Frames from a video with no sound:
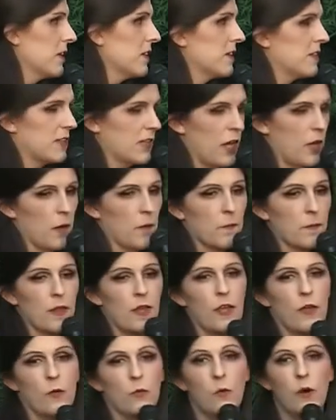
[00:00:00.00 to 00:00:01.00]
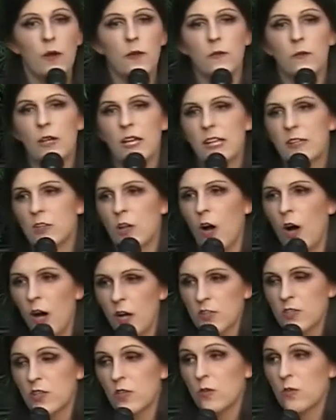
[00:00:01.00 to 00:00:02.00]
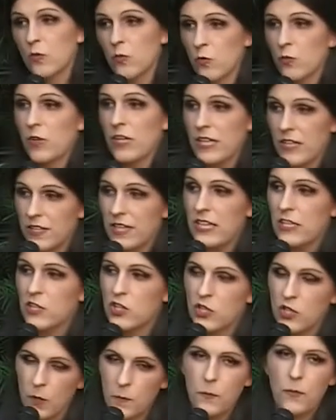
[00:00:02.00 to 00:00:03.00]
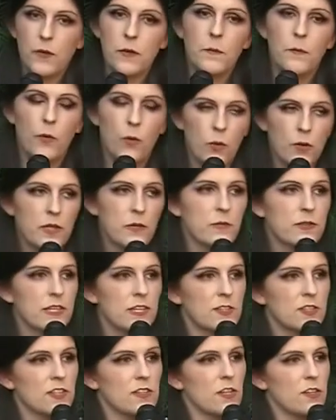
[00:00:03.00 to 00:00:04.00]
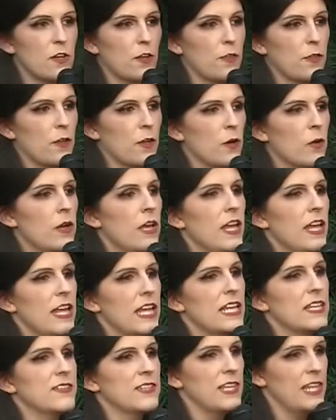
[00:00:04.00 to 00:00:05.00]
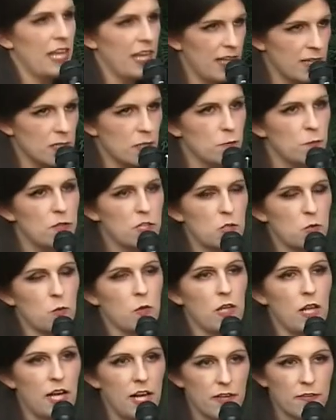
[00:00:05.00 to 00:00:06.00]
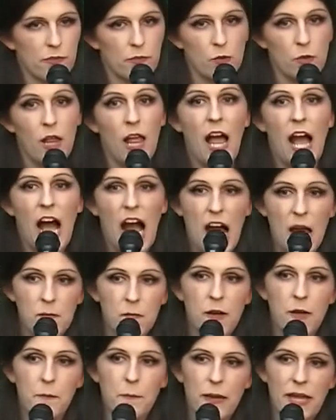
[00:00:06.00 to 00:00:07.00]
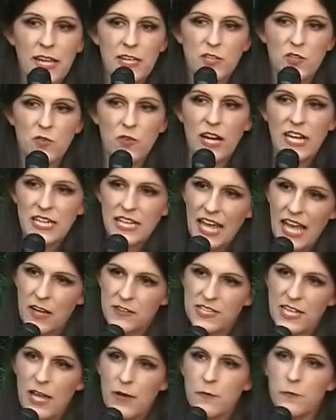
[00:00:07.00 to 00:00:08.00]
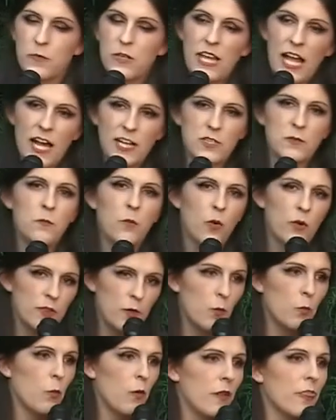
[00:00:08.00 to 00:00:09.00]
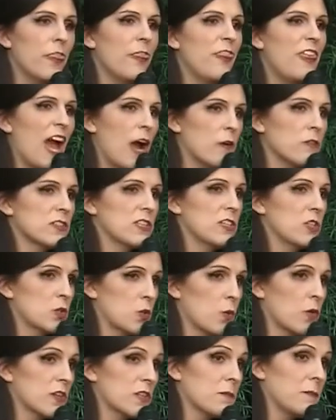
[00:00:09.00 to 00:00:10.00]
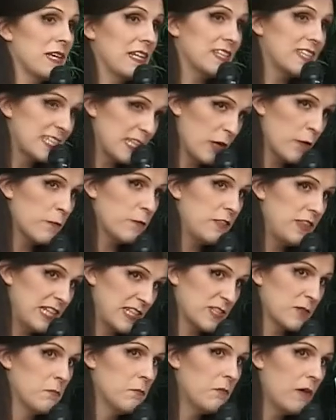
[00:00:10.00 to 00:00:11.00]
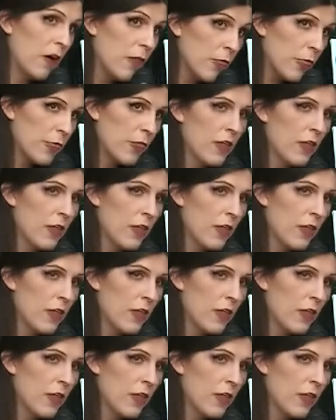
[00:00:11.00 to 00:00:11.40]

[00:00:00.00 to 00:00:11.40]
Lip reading: So what is also really super important with this, though, is the individual hustle. I'm on pace right now to have knocked more than 1,000 doors myself this month.